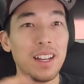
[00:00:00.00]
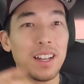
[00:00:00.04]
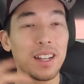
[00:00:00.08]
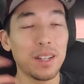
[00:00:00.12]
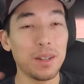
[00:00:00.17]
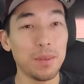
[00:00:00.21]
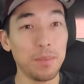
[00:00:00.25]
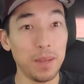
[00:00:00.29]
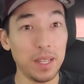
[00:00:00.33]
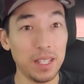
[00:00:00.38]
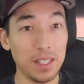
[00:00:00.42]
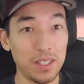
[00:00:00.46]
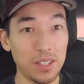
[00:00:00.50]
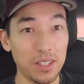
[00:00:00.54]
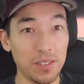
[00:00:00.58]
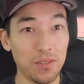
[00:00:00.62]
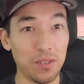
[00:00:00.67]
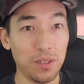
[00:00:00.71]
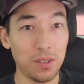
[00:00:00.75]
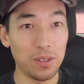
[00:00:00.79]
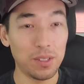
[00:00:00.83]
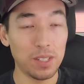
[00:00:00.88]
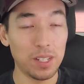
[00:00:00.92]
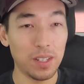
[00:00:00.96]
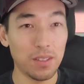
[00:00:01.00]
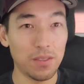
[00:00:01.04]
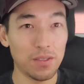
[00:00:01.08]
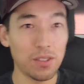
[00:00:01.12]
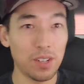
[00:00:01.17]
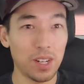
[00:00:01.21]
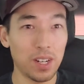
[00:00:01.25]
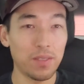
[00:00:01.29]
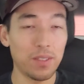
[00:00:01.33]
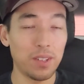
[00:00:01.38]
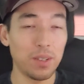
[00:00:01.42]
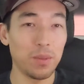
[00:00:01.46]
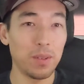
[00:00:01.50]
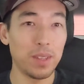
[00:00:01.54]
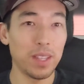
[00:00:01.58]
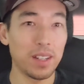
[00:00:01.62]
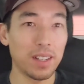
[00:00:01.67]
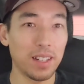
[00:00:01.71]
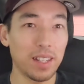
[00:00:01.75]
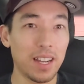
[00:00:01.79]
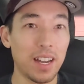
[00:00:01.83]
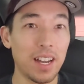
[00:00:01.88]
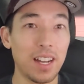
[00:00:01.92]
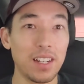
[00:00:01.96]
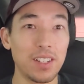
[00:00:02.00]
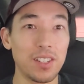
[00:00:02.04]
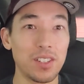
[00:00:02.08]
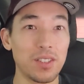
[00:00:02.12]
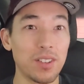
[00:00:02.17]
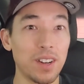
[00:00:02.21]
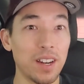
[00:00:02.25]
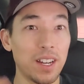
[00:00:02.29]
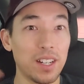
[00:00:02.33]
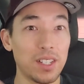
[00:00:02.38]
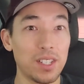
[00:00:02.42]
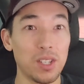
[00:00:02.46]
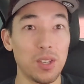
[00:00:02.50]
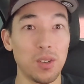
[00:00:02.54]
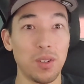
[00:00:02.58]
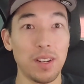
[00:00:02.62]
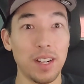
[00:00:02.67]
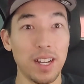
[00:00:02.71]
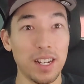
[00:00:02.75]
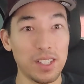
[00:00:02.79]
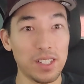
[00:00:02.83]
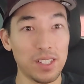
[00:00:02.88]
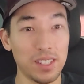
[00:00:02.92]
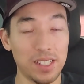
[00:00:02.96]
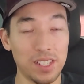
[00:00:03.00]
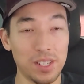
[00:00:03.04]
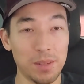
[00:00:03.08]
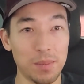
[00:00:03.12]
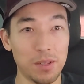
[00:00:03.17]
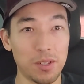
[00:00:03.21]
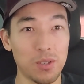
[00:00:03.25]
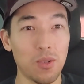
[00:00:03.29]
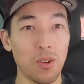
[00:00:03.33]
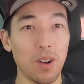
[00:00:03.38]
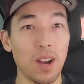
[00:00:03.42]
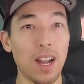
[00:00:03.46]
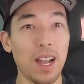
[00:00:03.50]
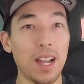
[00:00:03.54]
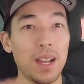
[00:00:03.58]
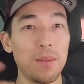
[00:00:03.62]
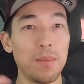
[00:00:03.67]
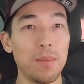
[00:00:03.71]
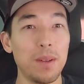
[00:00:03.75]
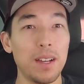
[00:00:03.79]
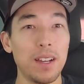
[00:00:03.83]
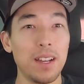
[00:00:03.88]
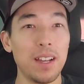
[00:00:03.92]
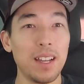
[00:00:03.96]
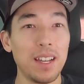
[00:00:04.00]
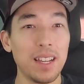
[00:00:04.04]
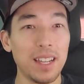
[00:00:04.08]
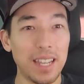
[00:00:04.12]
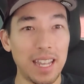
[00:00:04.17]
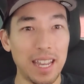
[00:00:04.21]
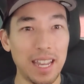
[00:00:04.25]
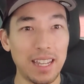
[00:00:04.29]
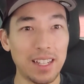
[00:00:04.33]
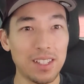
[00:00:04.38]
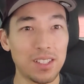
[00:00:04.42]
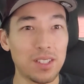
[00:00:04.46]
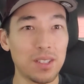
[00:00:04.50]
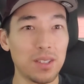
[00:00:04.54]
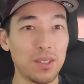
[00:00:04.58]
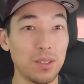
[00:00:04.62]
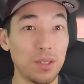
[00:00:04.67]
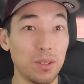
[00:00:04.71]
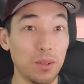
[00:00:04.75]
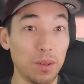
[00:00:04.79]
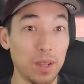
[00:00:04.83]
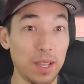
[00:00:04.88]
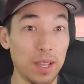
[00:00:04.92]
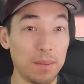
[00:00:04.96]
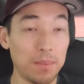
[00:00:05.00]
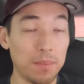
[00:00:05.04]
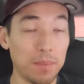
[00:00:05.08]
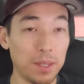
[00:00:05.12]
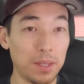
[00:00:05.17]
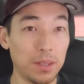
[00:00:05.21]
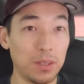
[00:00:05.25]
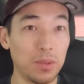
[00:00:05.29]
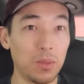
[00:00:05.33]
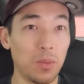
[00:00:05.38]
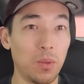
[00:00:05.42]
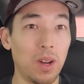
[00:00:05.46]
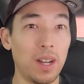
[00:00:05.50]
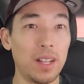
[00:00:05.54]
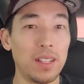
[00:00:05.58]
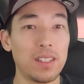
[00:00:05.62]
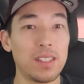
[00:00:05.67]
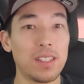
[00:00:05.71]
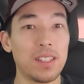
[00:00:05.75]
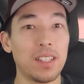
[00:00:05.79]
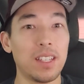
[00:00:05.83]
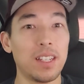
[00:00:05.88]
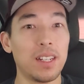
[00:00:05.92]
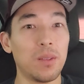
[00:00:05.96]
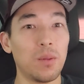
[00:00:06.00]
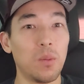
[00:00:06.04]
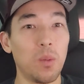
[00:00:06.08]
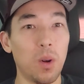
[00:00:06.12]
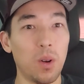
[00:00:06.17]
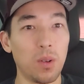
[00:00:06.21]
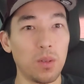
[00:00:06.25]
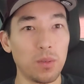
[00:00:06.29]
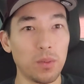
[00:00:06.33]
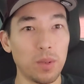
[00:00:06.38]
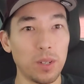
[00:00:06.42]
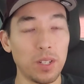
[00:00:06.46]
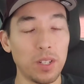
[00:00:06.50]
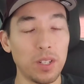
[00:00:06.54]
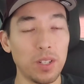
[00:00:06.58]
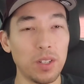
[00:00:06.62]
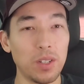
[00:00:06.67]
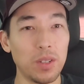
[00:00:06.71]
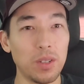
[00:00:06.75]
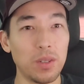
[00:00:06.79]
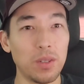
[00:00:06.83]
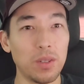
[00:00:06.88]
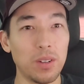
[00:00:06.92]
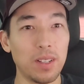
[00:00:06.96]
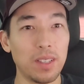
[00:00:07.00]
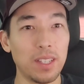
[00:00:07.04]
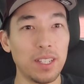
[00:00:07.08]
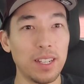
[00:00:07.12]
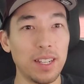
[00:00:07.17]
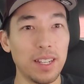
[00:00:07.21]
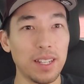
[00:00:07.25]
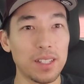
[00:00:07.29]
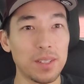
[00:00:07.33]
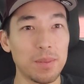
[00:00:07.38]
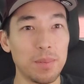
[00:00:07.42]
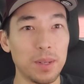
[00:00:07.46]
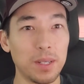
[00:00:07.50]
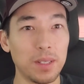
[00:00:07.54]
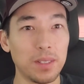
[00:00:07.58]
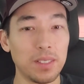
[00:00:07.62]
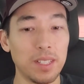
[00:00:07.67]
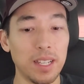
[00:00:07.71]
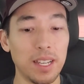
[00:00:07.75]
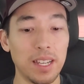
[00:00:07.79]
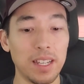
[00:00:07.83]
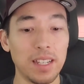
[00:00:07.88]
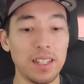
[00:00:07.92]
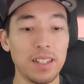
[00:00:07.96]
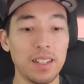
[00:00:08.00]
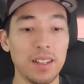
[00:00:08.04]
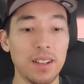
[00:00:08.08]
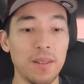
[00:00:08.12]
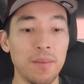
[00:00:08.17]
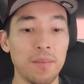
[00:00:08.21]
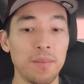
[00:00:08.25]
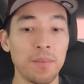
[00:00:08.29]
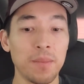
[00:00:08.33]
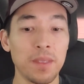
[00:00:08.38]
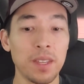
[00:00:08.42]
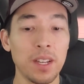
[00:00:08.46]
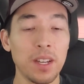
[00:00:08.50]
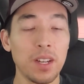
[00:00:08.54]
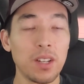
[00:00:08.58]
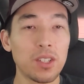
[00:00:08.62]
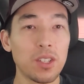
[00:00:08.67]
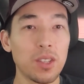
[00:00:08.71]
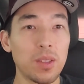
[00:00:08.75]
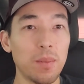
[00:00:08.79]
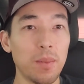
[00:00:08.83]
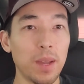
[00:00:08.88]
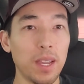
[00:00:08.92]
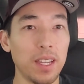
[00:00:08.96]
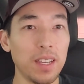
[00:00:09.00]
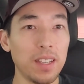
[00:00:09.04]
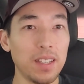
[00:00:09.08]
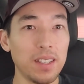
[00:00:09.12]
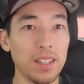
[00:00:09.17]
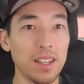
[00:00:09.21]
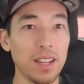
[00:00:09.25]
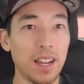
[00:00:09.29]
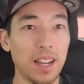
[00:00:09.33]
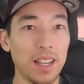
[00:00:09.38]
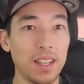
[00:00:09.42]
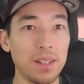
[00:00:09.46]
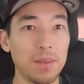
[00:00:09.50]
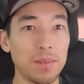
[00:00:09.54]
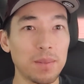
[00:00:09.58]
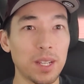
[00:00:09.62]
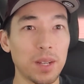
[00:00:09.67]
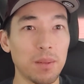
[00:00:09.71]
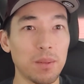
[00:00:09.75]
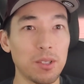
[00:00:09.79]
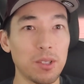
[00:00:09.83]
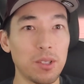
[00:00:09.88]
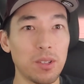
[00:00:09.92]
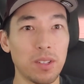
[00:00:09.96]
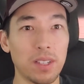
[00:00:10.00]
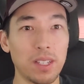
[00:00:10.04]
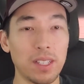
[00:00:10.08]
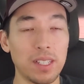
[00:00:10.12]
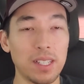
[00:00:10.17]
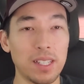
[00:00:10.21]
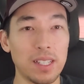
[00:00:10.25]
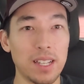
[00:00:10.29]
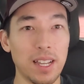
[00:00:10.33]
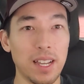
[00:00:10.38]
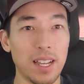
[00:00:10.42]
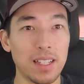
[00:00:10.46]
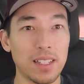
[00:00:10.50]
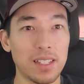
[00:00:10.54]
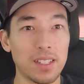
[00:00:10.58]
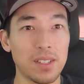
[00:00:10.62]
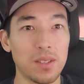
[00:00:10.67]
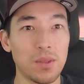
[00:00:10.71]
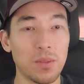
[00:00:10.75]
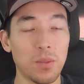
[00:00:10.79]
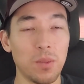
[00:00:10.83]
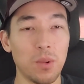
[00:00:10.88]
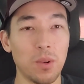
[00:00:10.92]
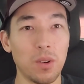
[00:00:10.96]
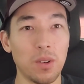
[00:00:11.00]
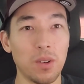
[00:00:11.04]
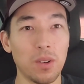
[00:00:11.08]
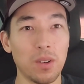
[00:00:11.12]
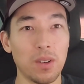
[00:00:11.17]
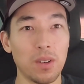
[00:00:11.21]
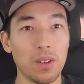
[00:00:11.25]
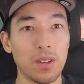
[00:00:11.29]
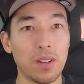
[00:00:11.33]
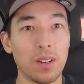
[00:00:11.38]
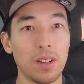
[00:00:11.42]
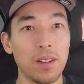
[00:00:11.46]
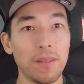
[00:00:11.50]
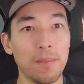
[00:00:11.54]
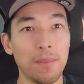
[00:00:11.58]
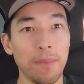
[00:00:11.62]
commit to full self-driving without a contract. So you could actually subscribe, cancel, you'll get billed once, and then it won't renew on the next bill date. So the main items I was looking to test were